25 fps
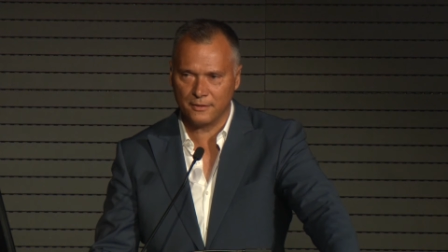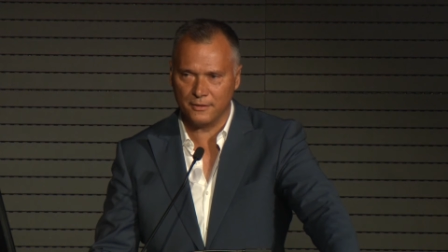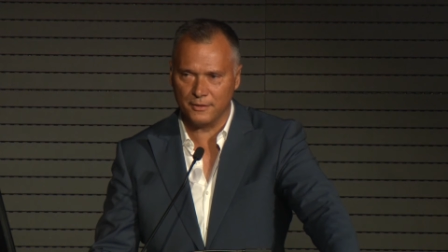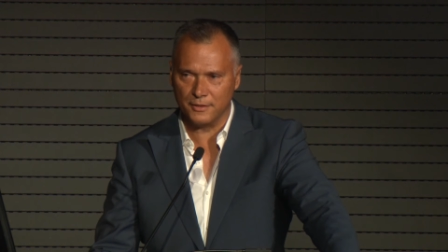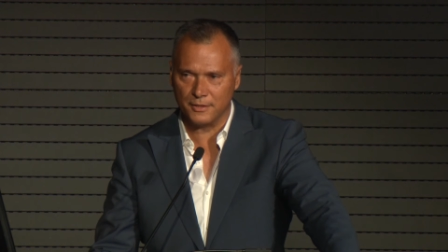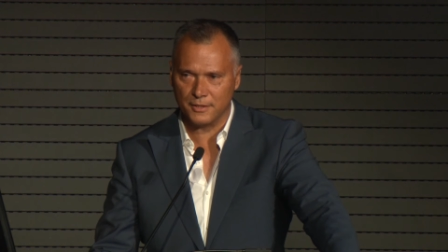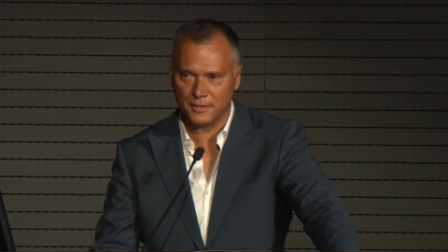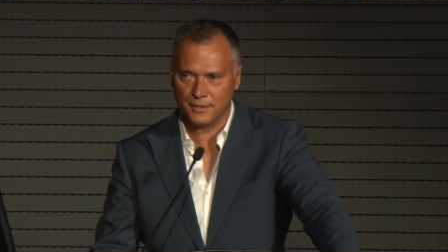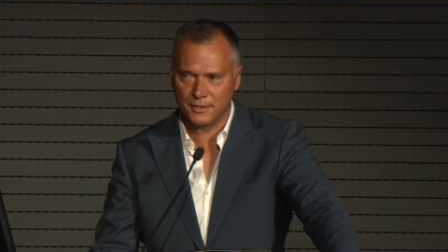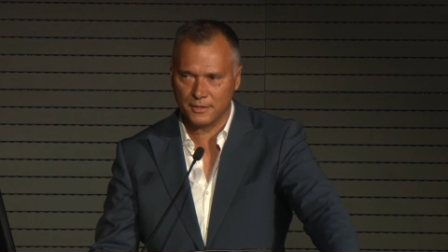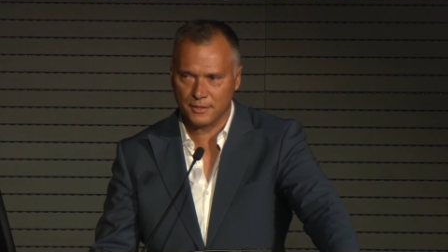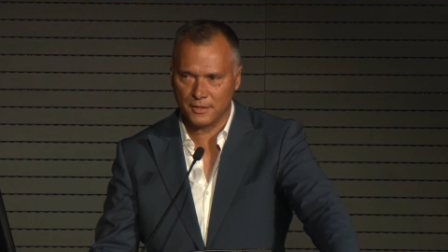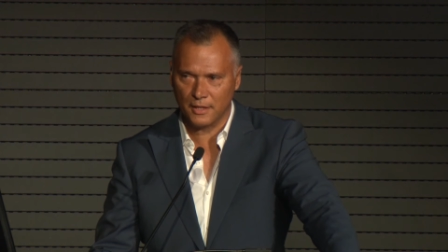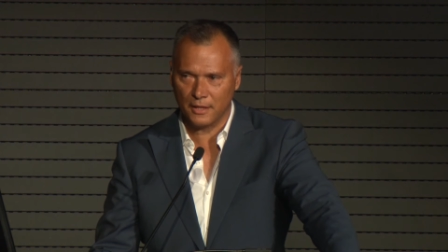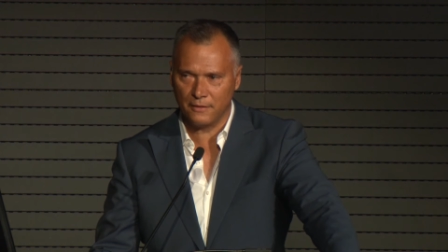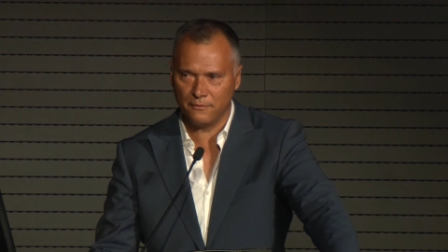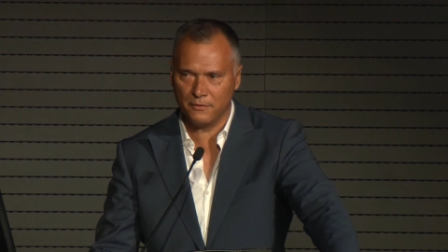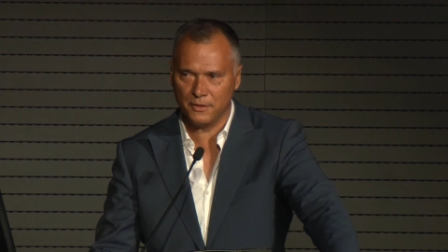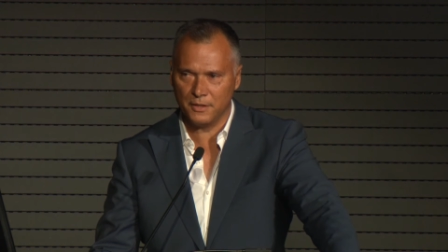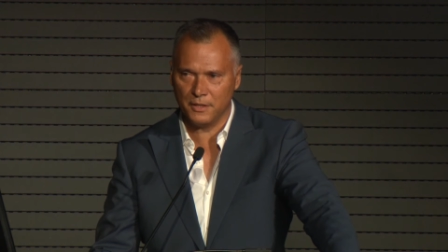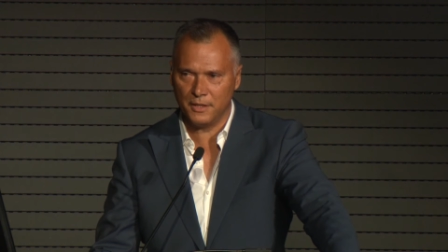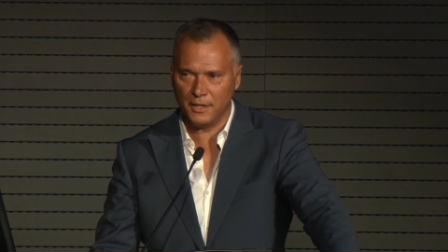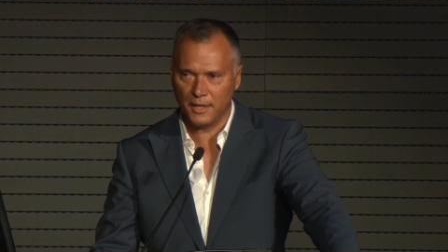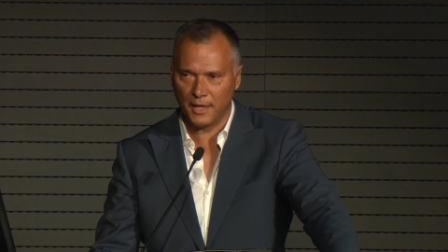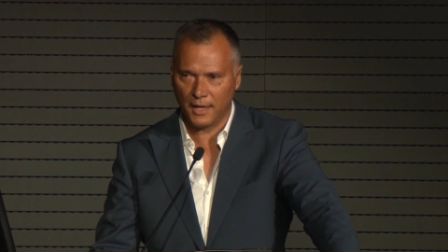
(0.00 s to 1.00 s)
the
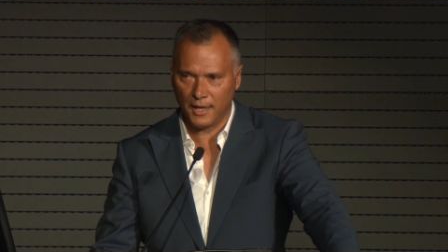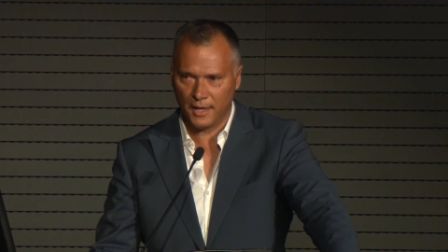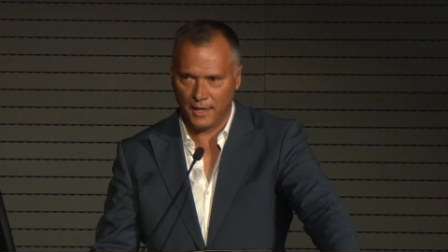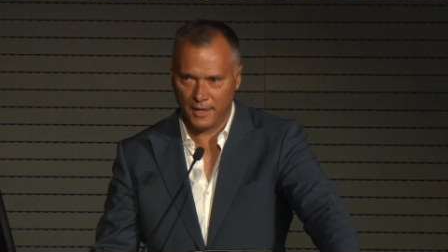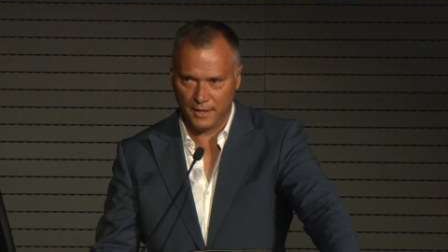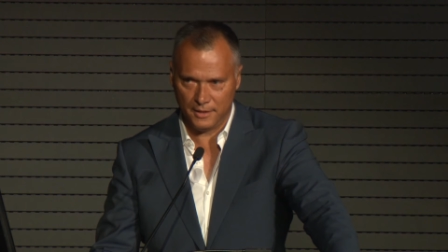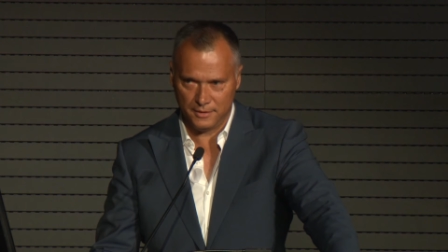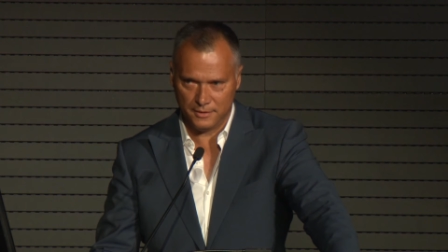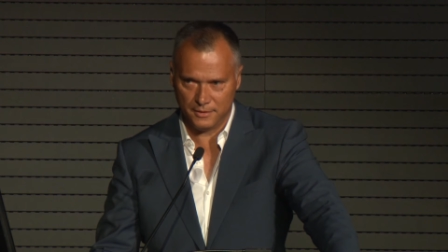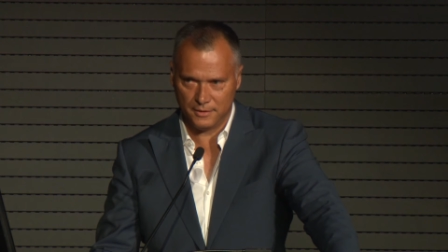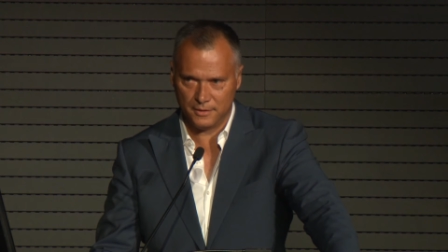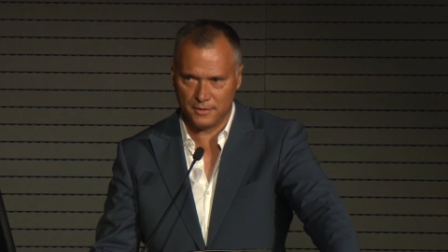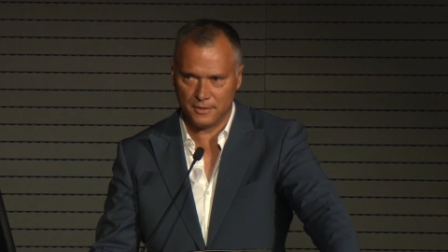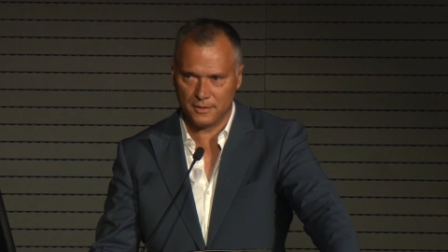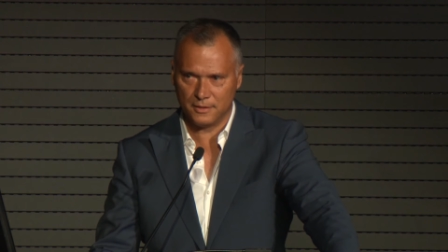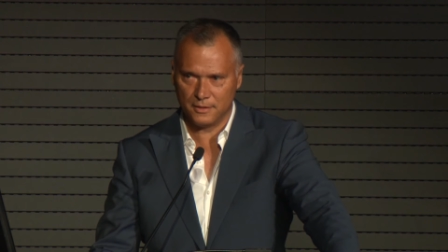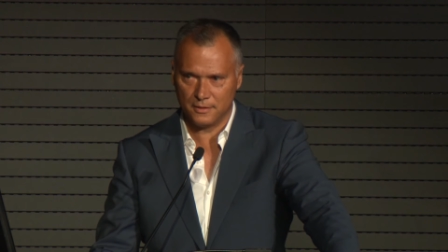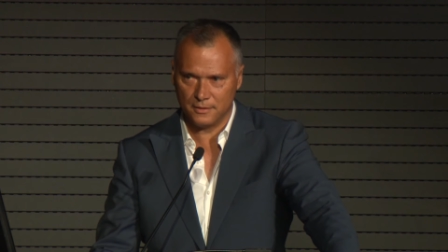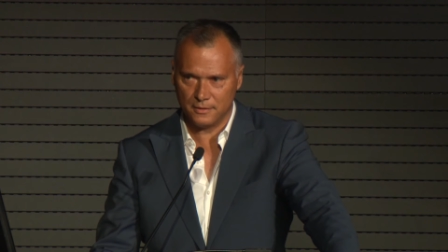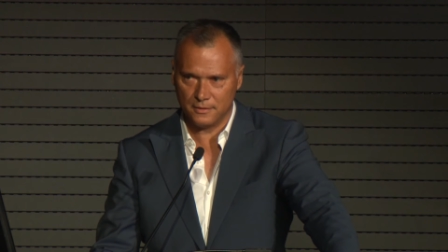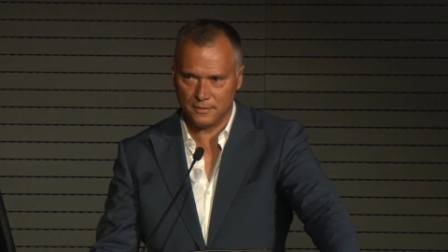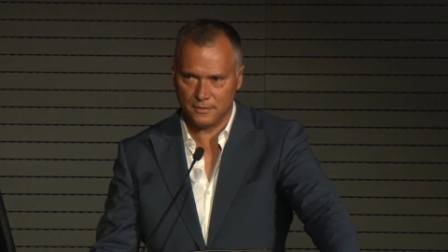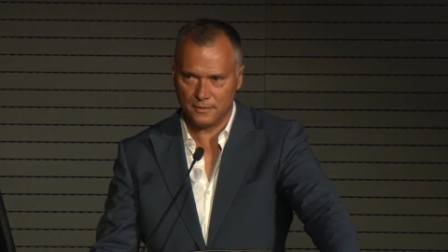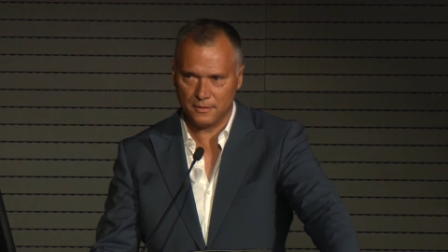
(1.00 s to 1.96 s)
severed heads